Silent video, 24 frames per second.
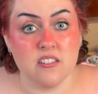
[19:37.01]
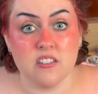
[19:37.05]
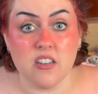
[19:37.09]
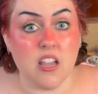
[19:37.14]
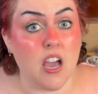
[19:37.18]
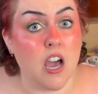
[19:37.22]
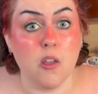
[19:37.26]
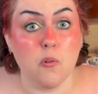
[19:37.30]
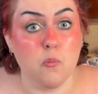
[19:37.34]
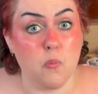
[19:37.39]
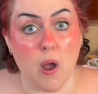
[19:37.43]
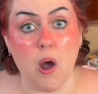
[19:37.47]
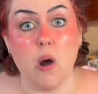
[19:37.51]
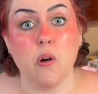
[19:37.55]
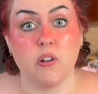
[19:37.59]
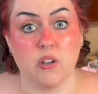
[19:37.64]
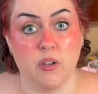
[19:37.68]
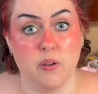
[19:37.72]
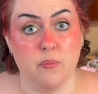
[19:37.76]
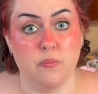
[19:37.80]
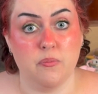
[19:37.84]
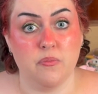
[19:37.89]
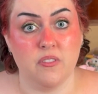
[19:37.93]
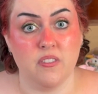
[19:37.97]

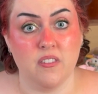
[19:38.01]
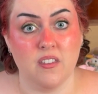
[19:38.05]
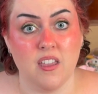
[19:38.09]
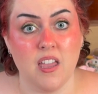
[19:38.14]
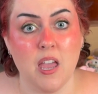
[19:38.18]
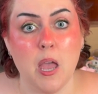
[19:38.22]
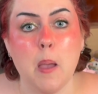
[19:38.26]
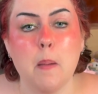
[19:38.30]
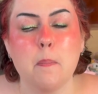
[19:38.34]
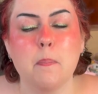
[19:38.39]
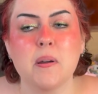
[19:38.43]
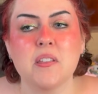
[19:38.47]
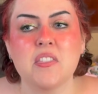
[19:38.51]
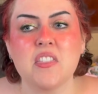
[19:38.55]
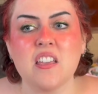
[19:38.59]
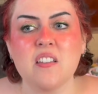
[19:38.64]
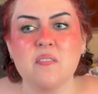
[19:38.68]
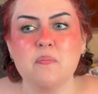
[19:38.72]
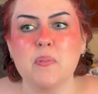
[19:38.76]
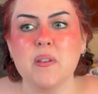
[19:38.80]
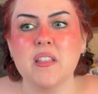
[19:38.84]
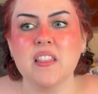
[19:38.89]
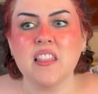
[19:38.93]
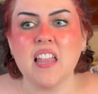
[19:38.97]
unwelcome, but
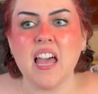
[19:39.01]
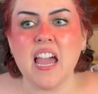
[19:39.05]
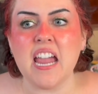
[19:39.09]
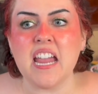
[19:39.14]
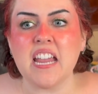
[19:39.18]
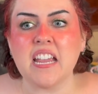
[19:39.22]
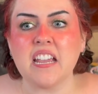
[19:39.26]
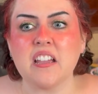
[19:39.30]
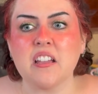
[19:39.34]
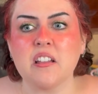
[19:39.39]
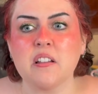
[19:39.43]
they've been like